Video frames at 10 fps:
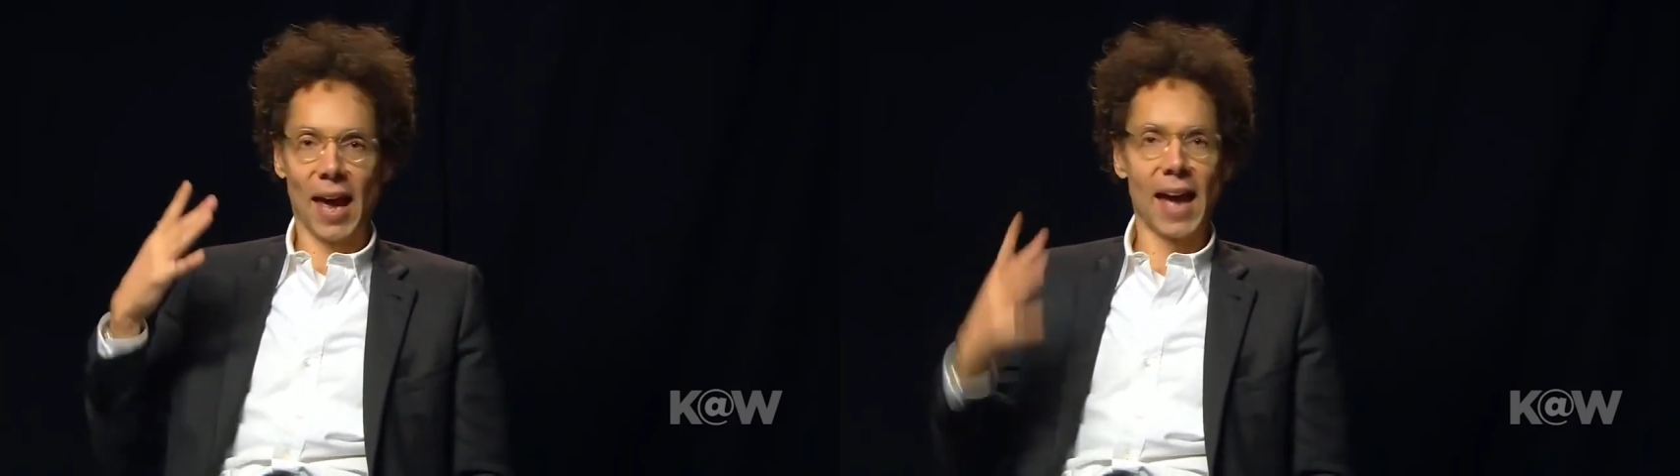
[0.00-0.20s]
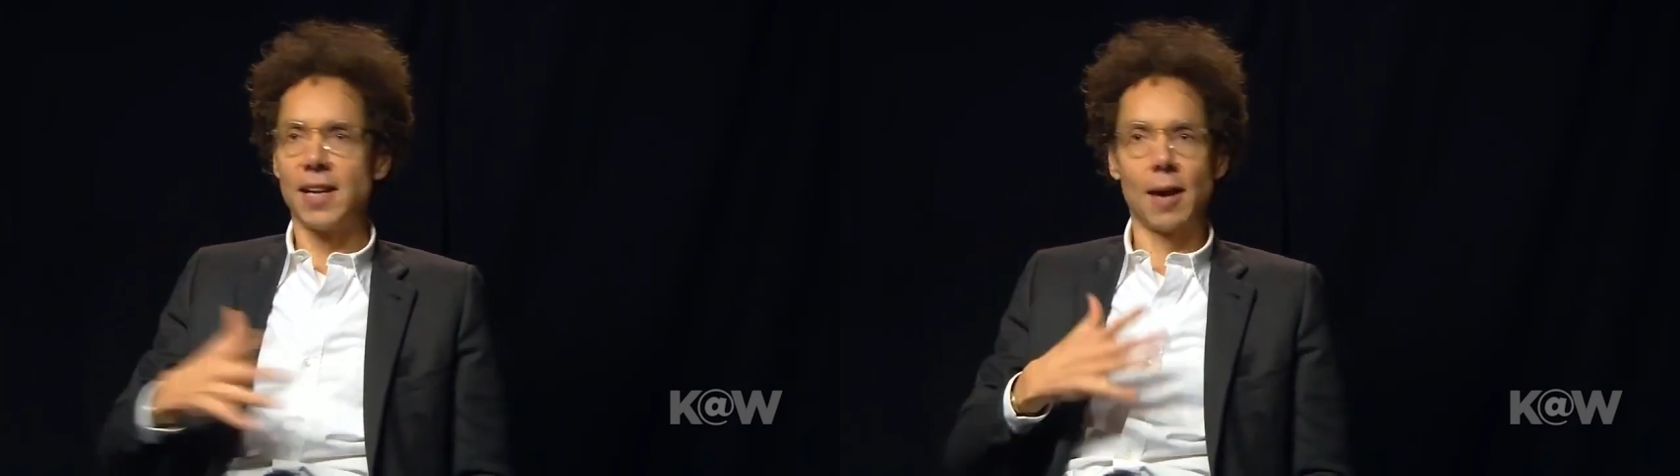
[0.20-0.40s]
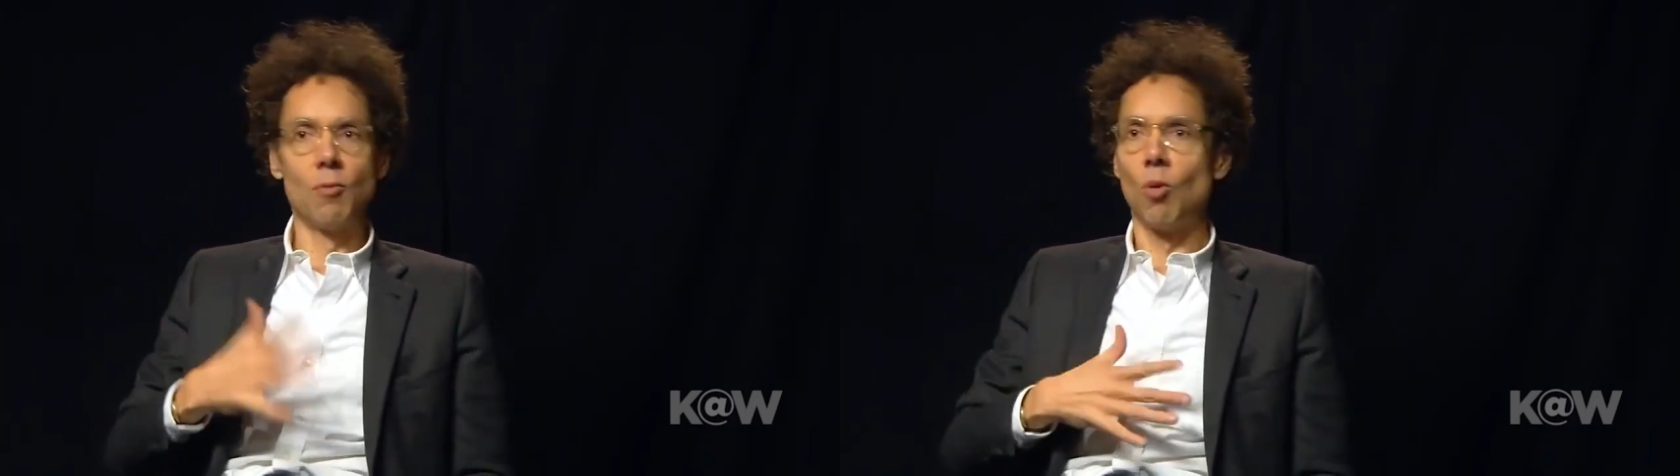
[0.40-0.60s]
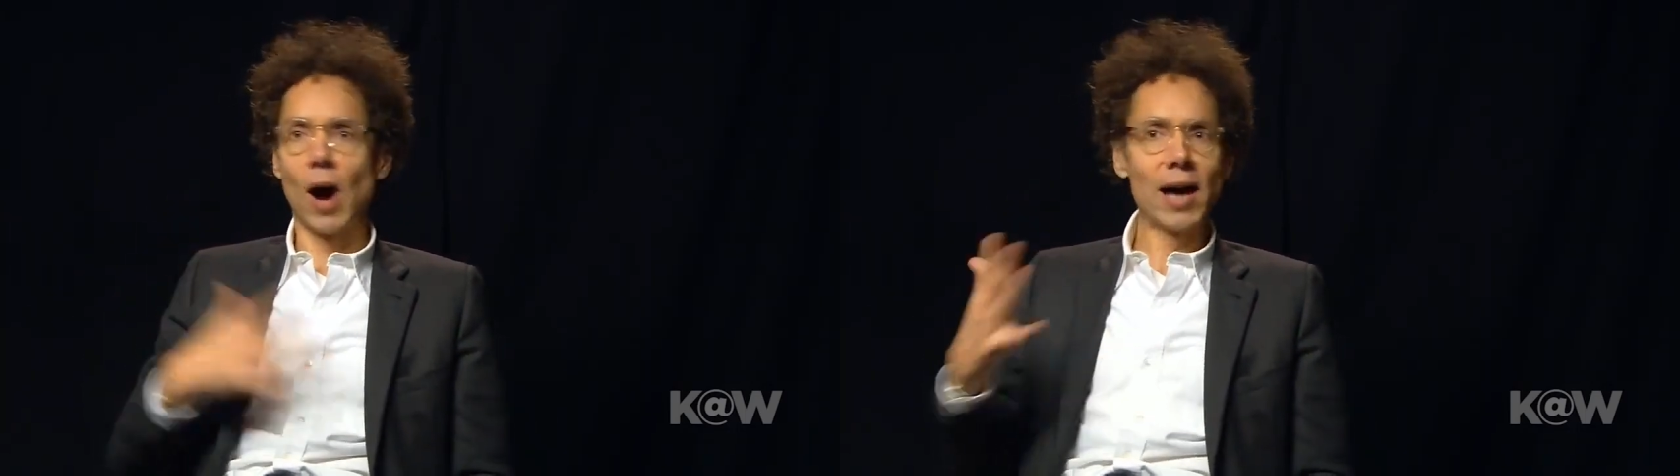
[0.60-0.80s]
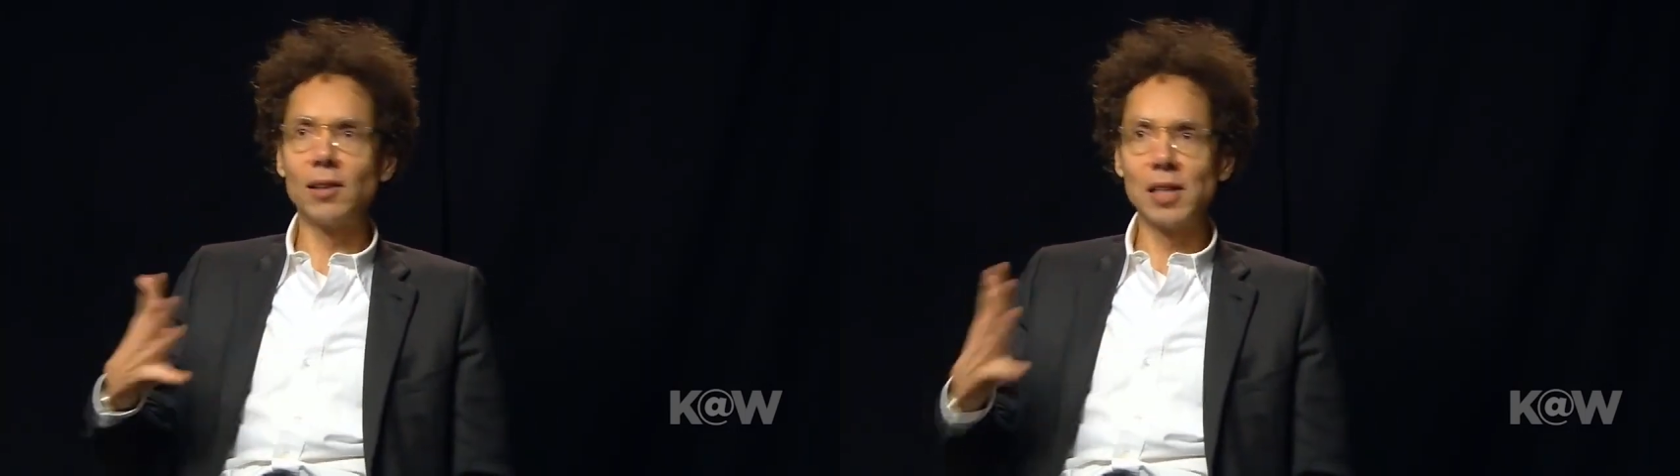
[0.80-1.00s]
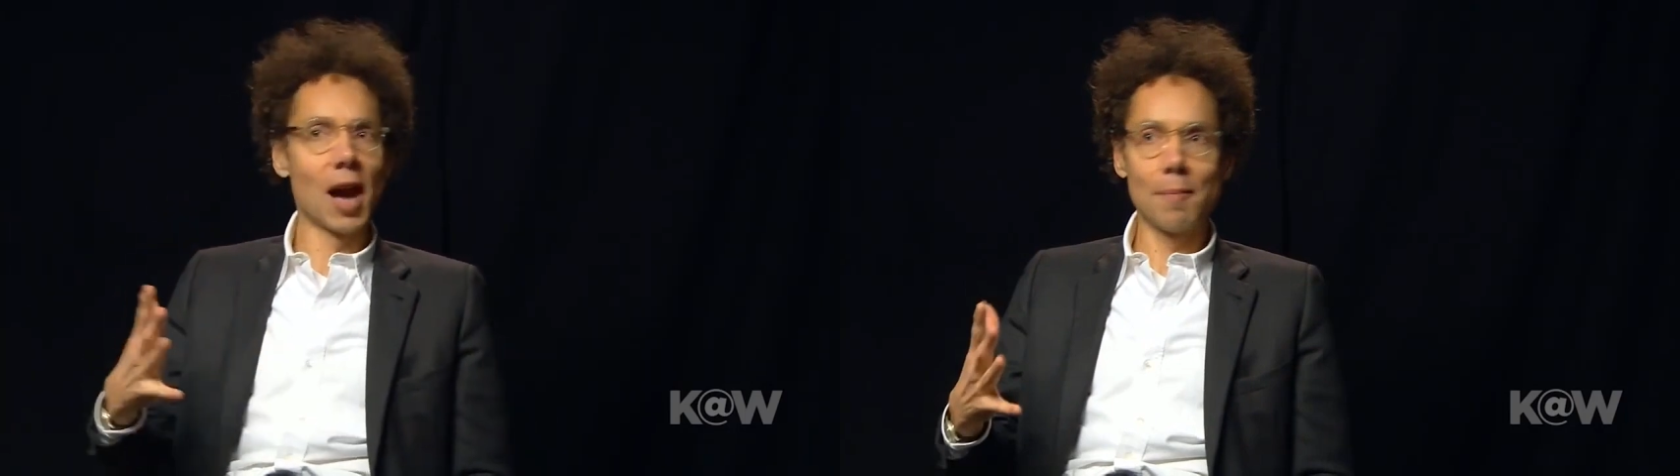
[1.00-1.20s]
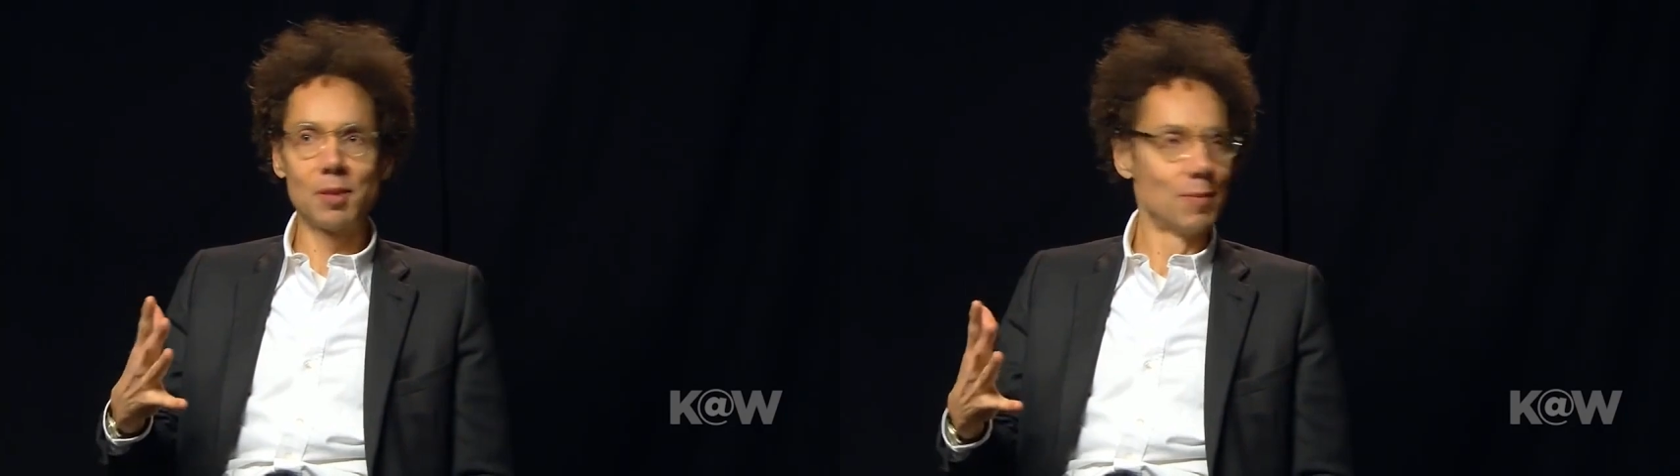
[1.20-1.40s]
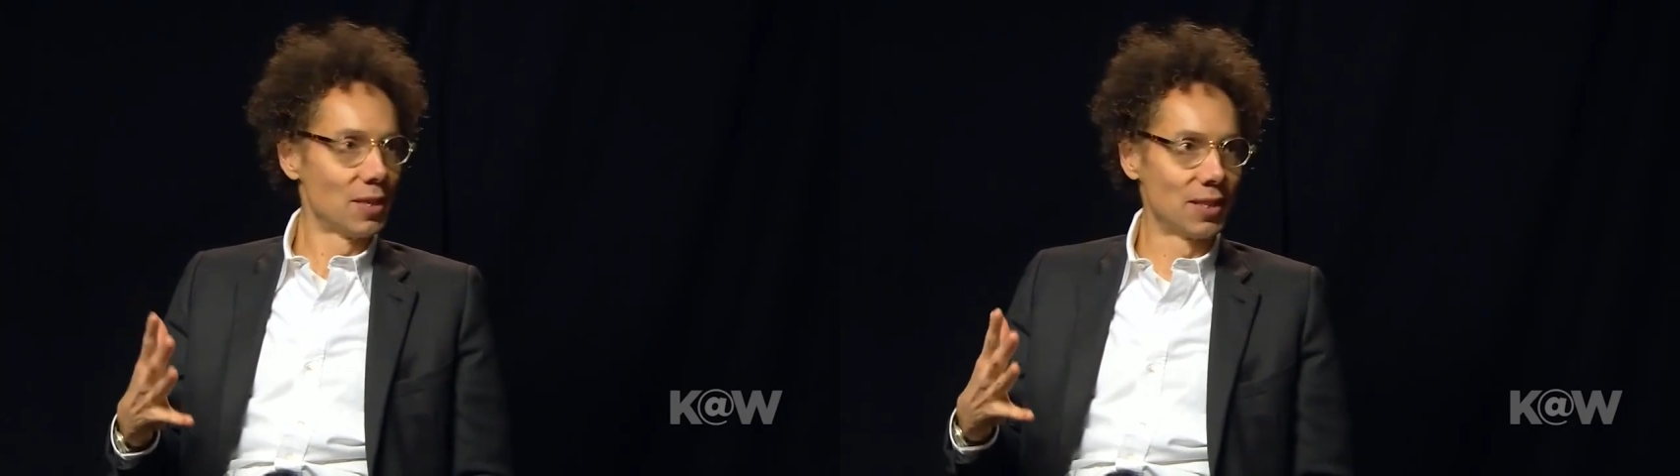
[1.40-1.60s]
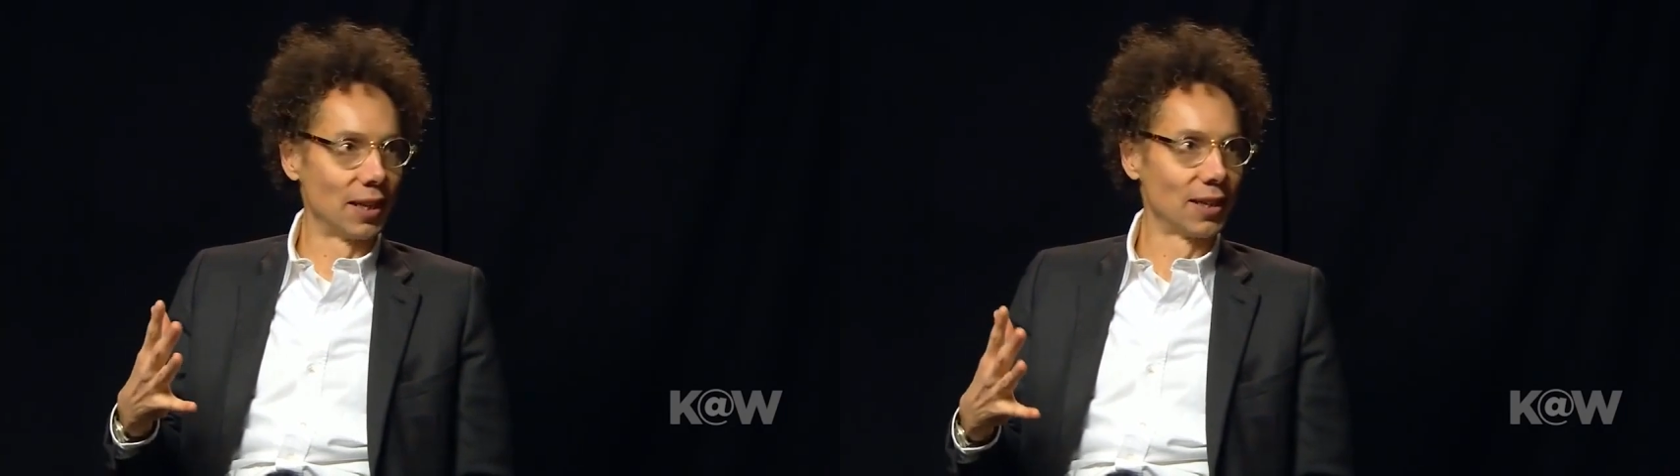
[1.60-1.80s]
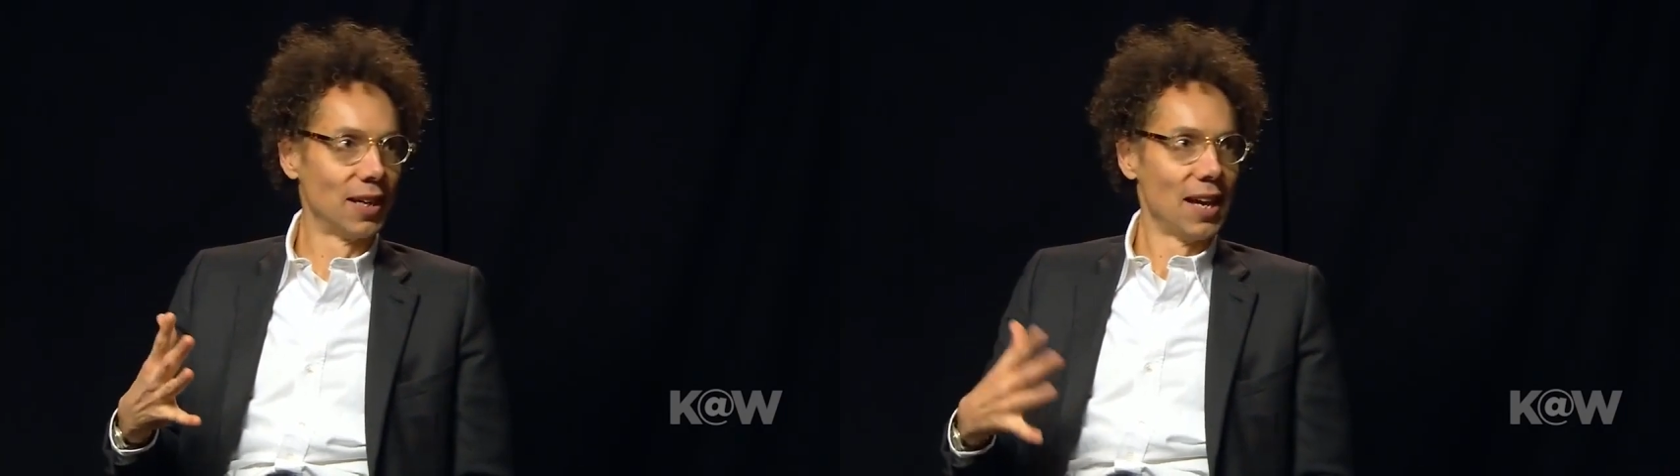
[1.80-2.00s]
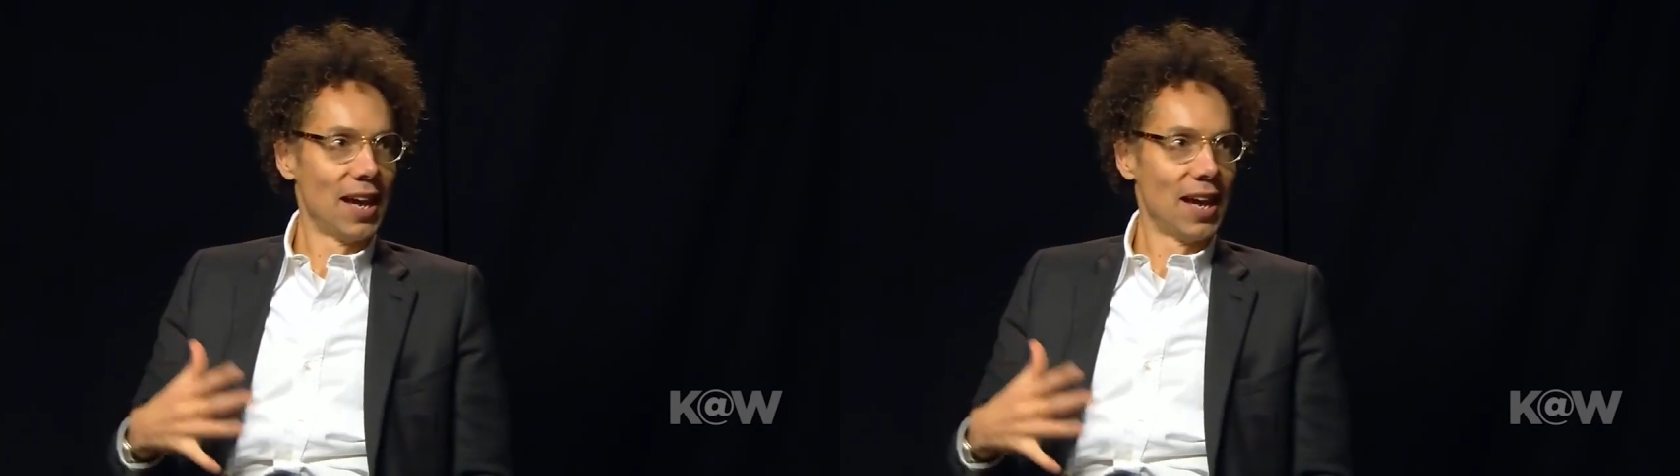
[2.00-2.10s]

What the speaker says: and I'm wildly optimistic.